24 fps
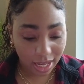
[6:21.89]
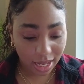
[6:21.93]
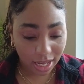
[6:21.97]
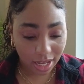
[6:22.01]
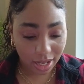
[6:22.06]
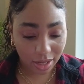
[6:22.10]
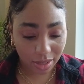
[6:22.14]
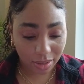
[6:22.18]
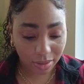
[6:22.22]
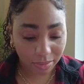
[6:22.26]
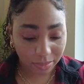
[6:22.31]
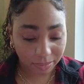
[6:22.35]

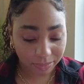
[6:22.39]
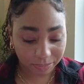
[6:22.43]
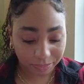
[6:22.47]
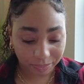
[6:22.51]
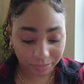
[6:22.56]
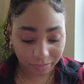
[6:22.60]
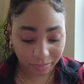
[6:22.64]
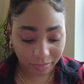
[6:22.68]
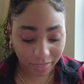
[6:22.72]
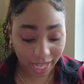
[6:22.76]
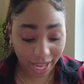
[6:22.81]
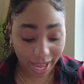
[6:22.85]
um,
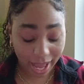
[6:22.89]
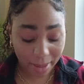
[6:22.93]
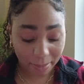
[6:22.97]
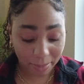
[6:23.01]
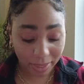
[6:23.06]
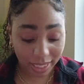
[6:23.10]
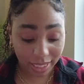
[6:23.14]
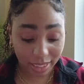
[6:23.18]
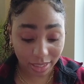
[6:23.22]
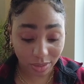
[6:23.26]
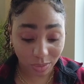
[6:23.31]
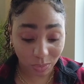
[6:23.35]
had
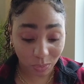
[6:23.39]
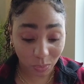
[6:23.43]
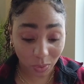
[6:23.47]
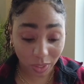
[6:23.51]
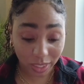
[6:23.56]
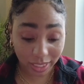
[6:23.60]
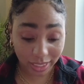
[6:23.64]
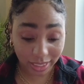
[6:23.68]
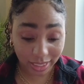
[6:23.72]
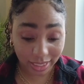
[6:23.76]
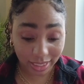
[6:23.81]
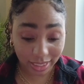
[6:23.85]
because
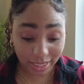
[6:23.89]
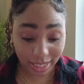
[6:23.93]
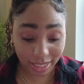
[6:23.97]
one,